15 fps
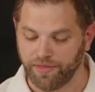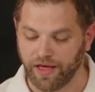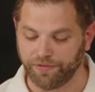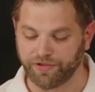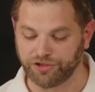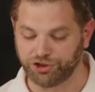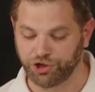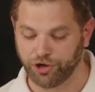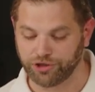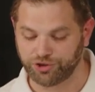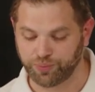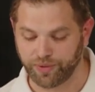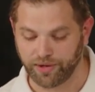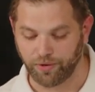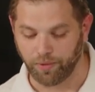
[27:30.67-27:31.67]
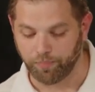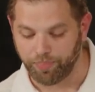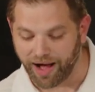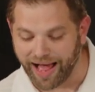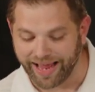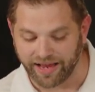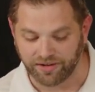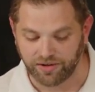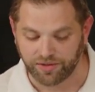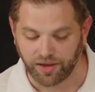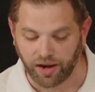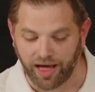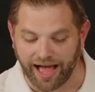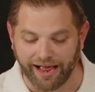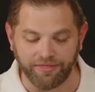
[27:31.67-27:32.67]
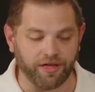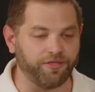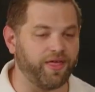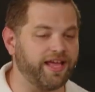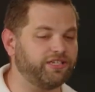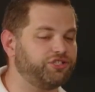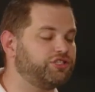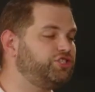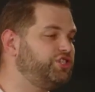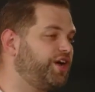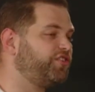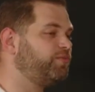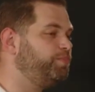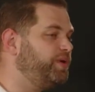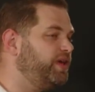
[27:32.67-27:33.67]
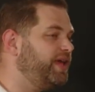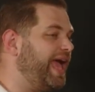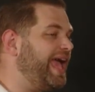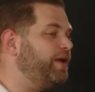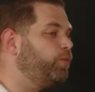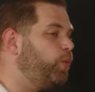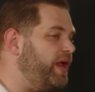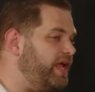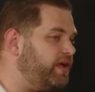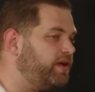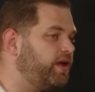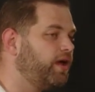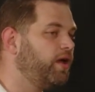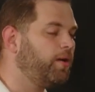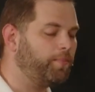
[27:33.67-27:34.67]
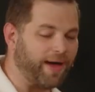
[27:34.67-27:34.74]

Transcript: that the church will buy into the lie that they should just be a weak,